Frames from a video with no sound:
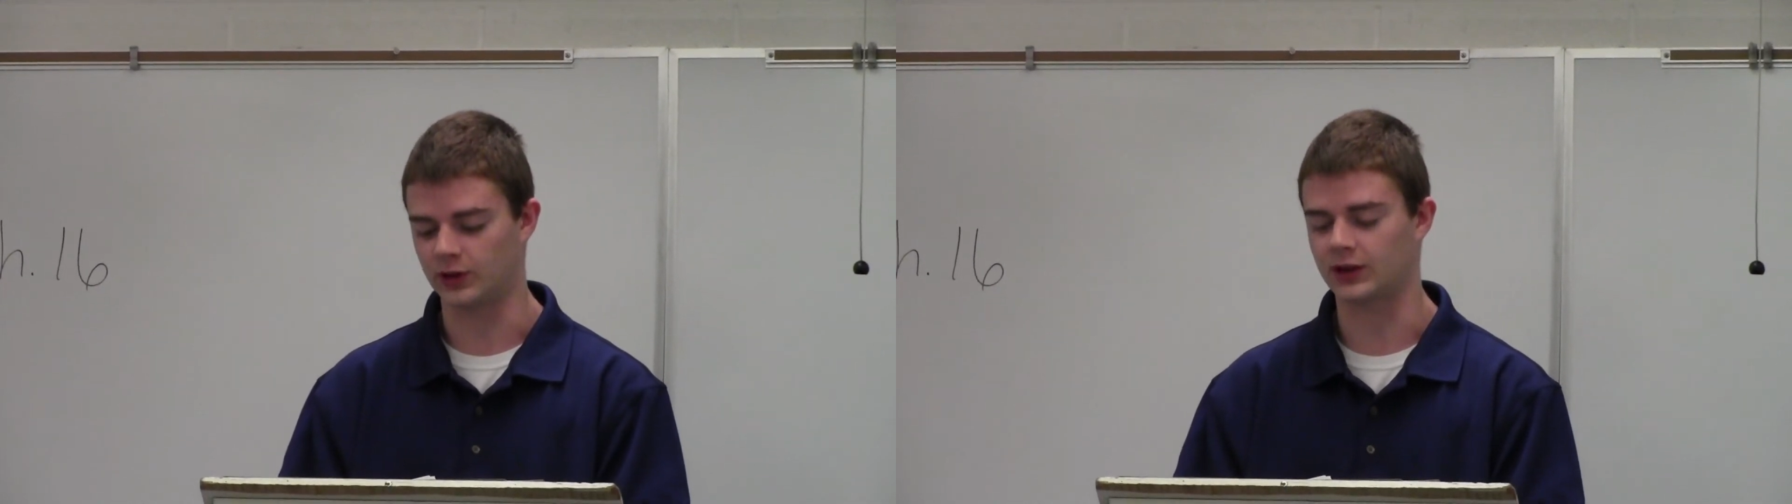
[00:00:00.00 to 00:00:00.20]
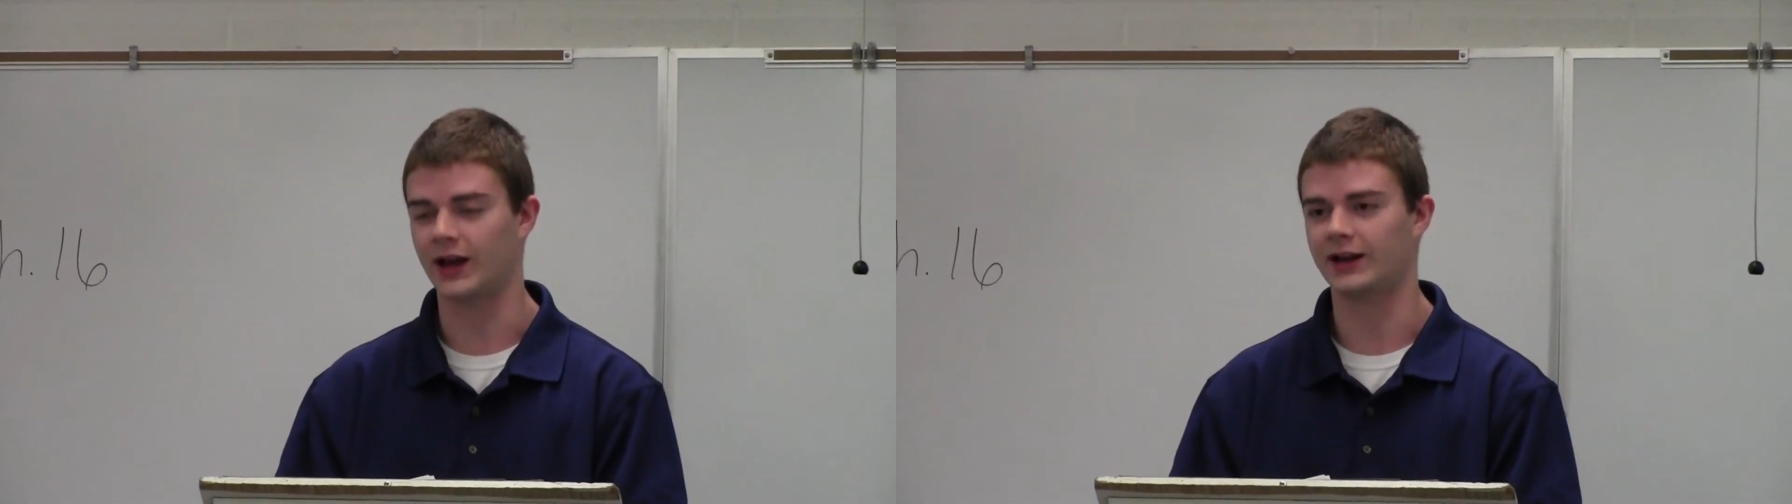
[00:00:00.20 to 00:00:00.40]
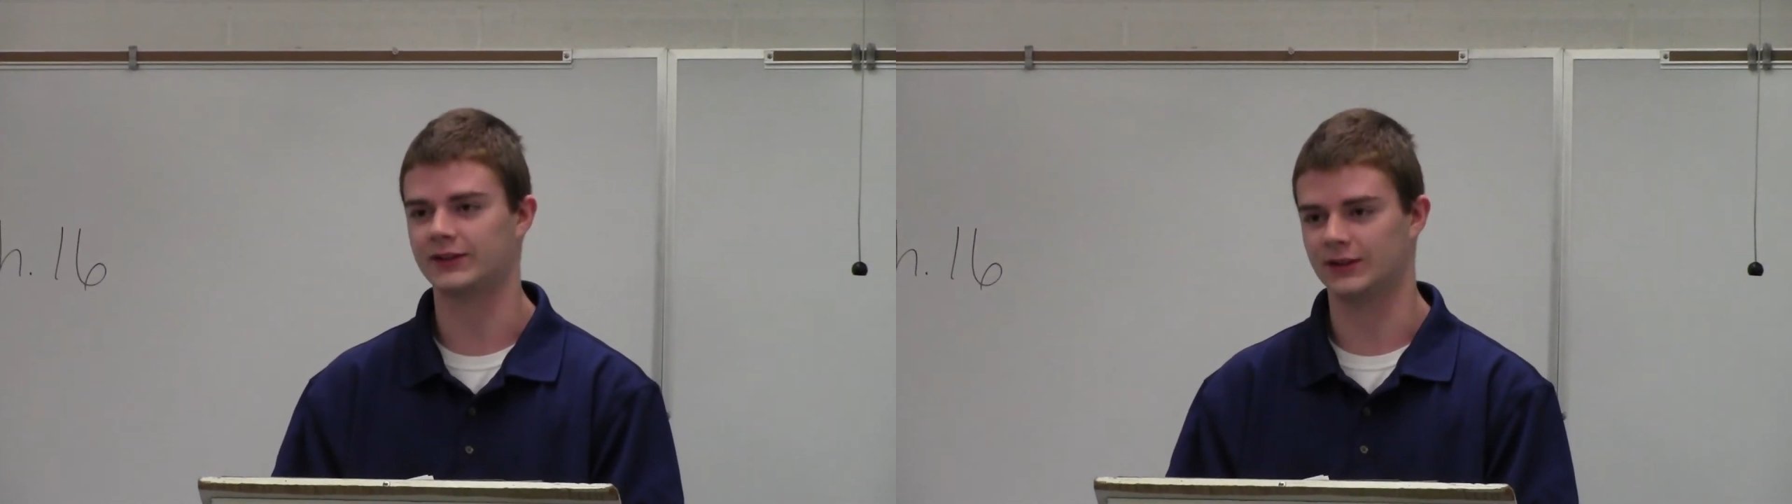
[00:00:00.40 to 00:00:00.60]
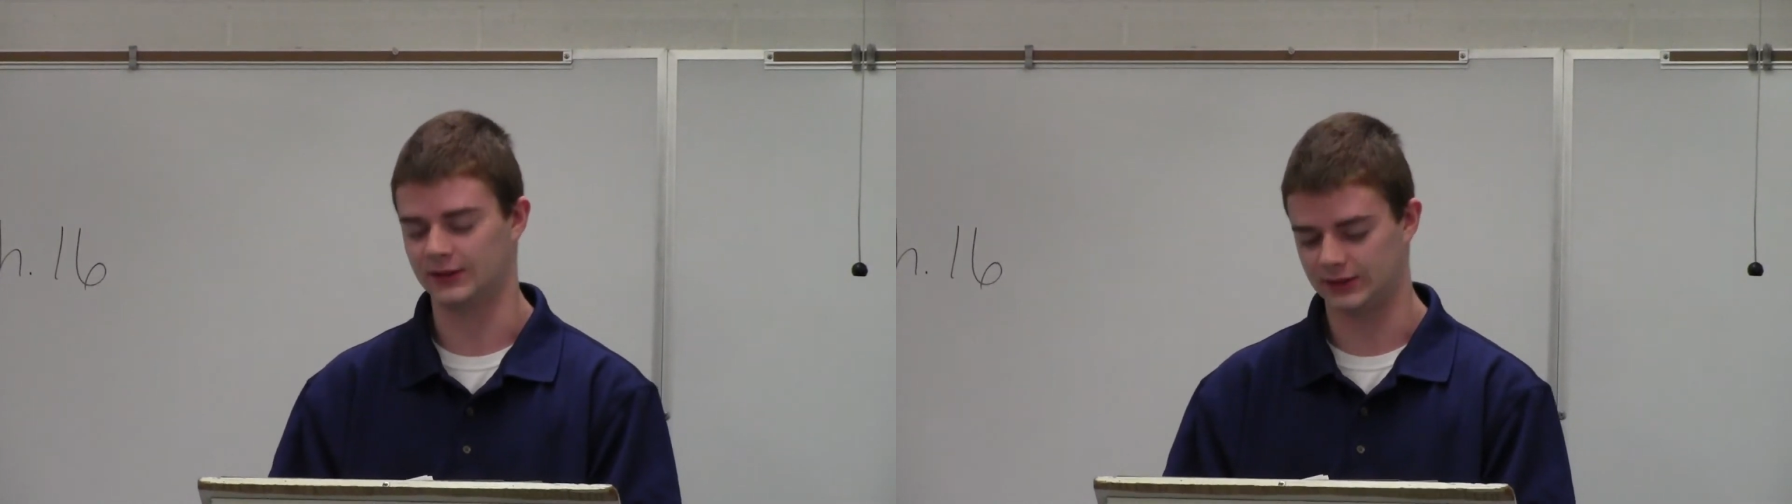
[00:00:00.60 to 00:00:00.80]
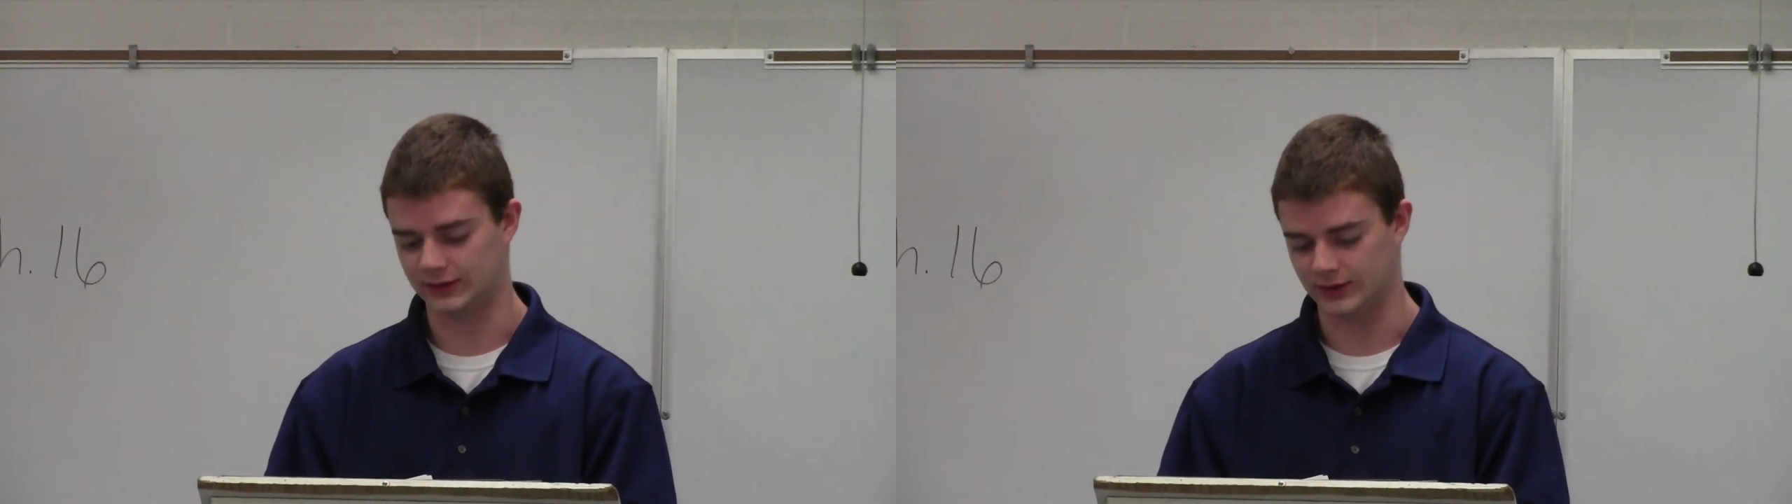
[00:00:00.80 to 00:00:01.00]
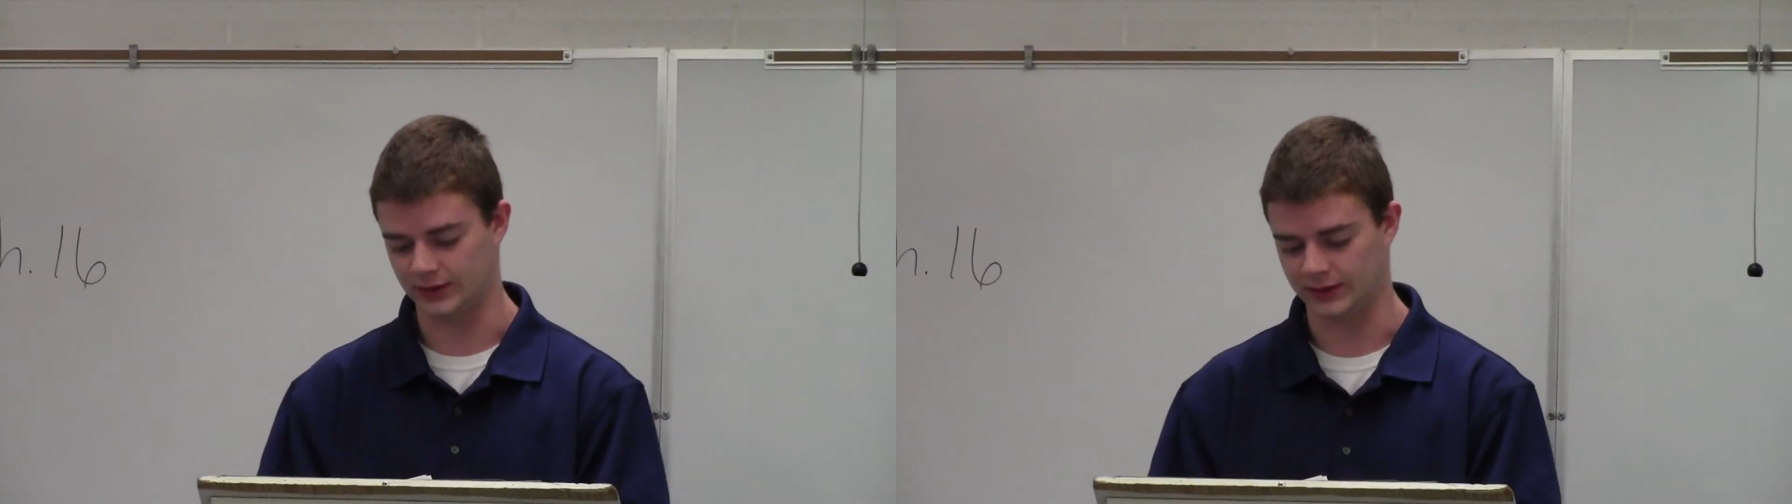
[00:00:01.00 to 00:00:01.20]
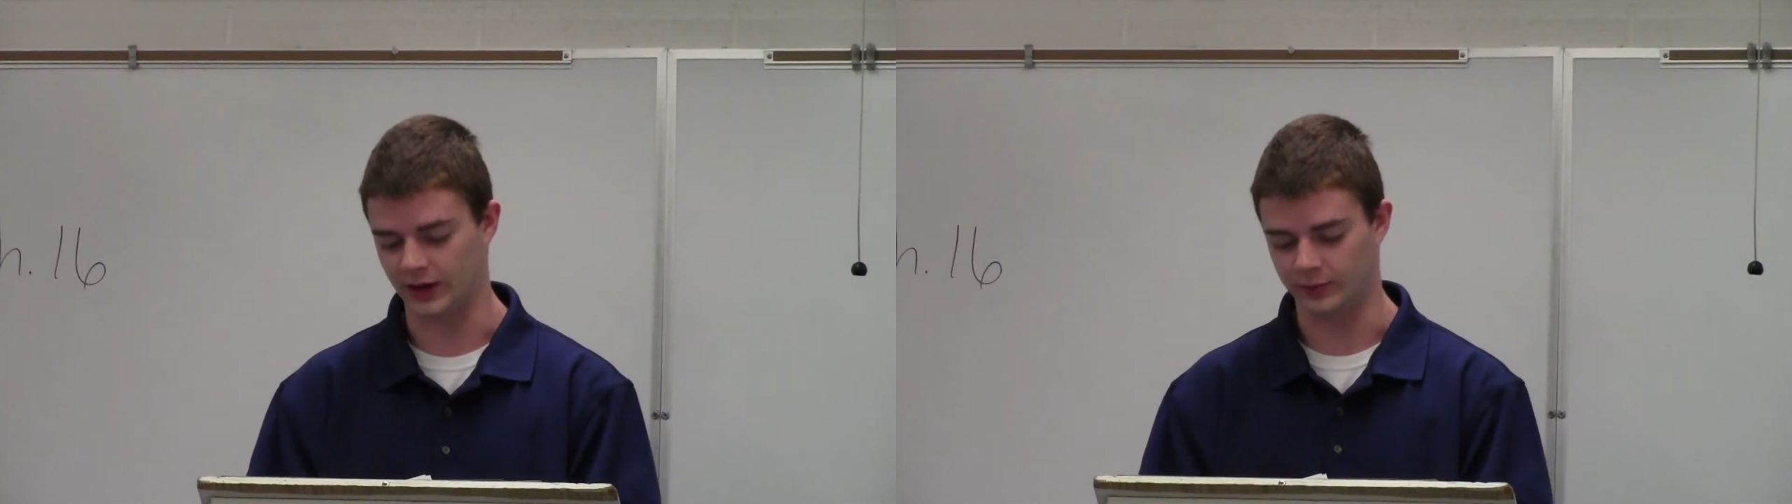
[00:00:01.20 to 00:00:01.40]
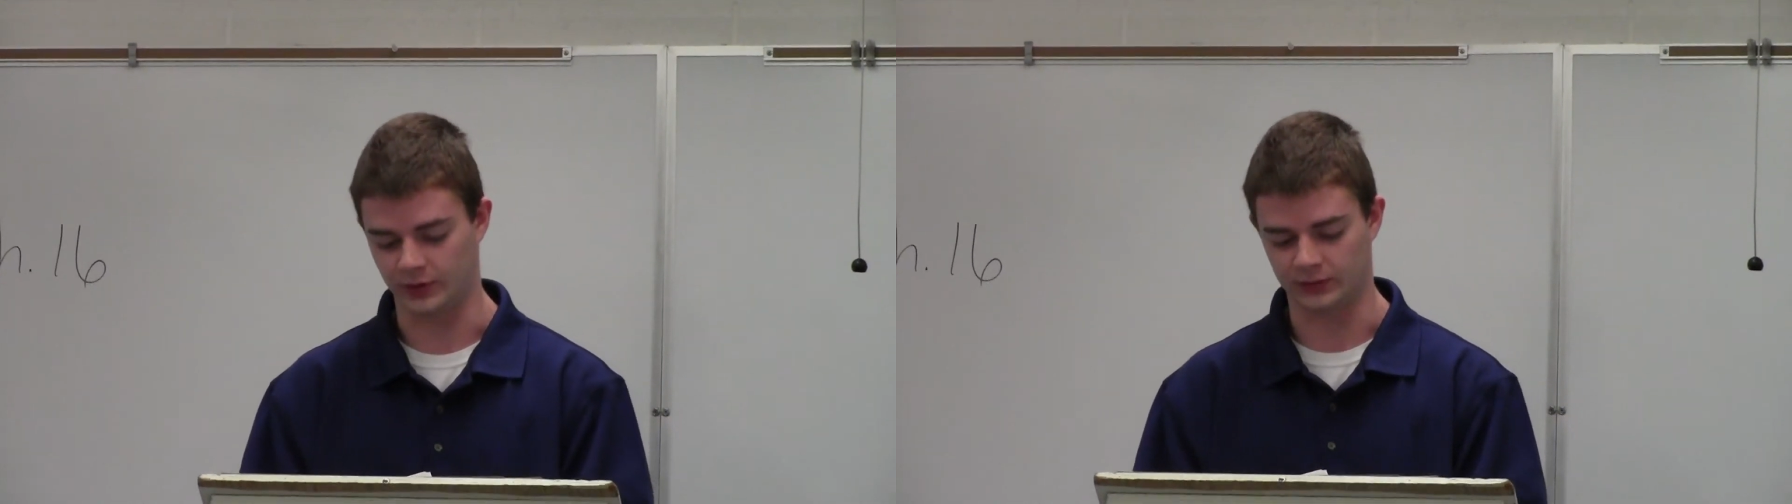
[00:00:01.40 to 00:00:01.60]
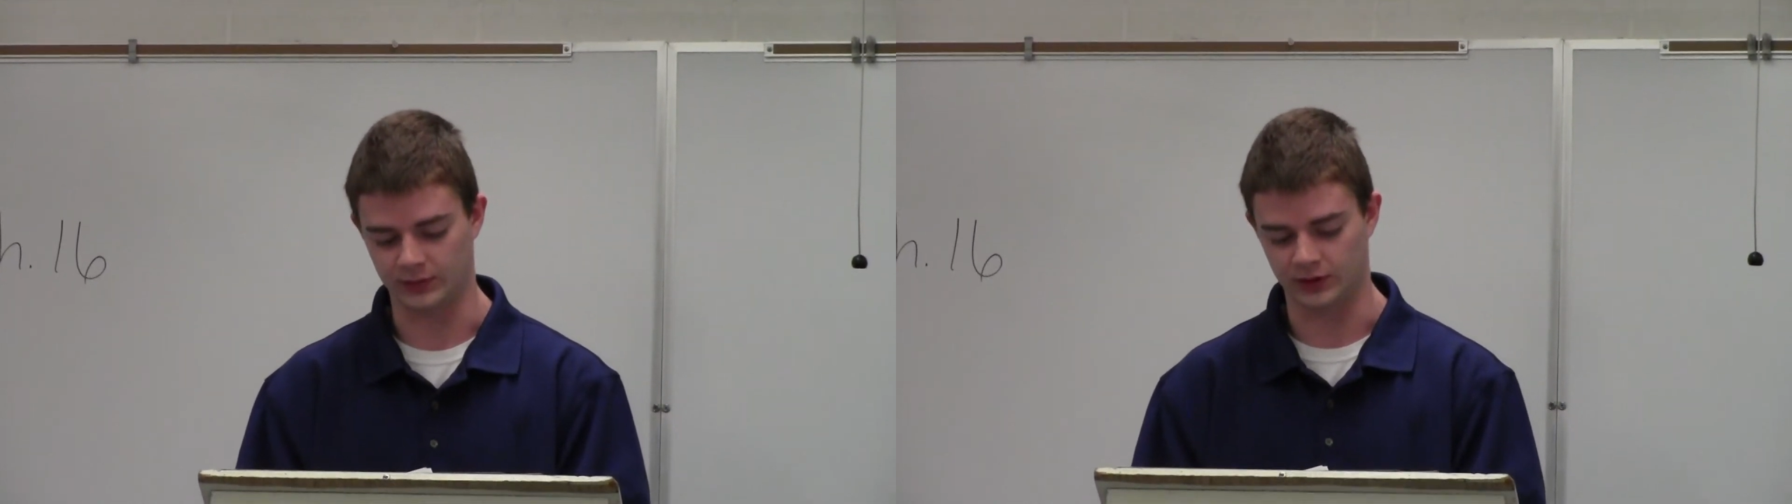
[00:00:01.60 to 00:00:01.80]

what classes, the upper and